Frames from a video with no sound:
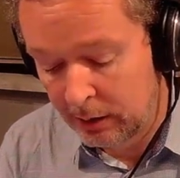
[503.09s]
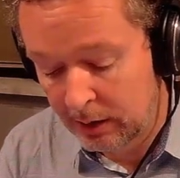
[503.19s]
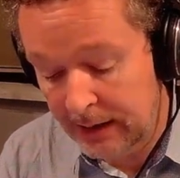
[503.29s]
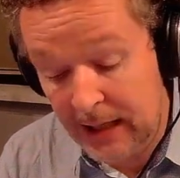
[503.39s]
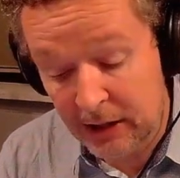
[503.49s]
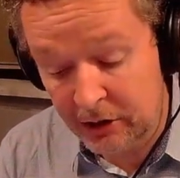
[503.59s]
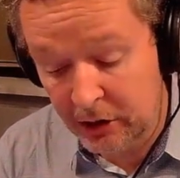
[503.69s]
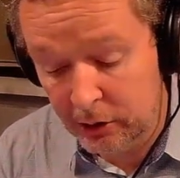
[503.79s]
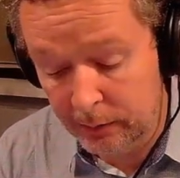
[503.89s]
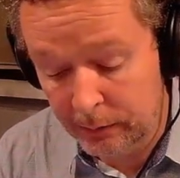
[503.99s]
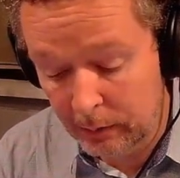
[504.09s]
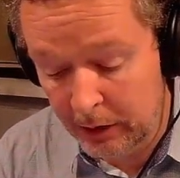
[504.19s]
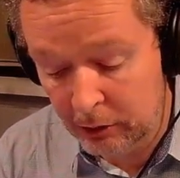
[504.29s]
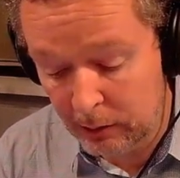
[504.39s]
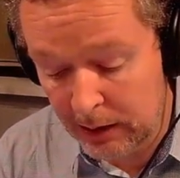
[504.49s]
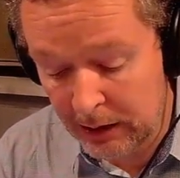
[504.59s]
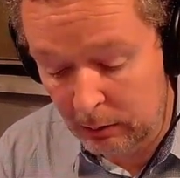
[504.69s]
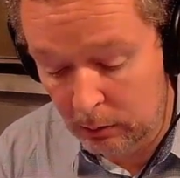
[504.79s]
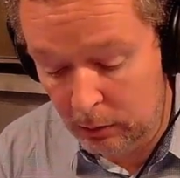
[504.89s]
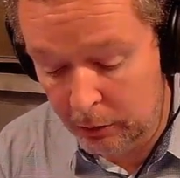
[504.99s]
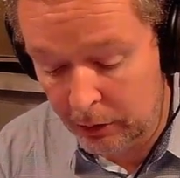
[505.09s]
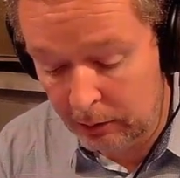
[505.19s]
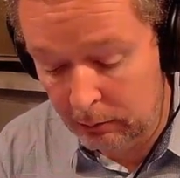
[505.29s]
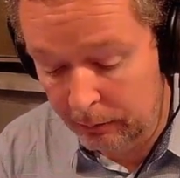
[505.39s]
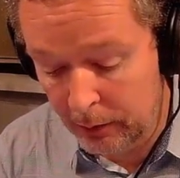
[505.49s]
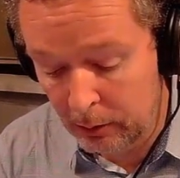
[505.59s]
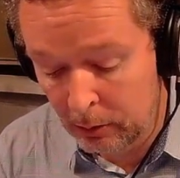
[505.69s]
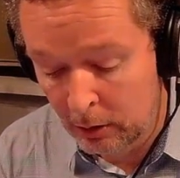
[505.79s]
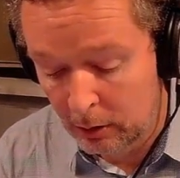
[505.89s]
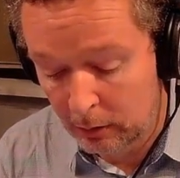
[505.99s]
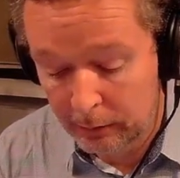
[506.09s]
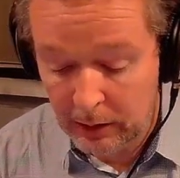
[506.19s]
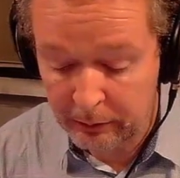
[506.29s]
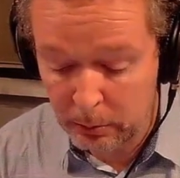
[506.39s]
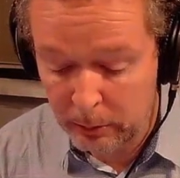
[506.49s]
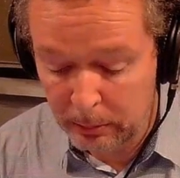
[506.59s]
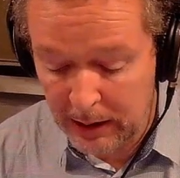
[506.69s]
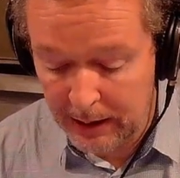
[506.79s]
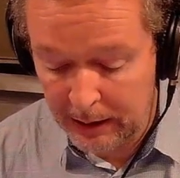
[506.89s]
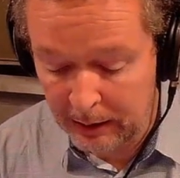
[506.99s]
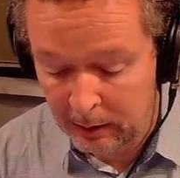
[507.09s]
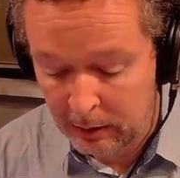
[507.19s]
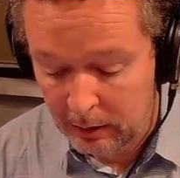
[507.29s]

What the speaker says: analysis of Israeli laws, a review of government planning,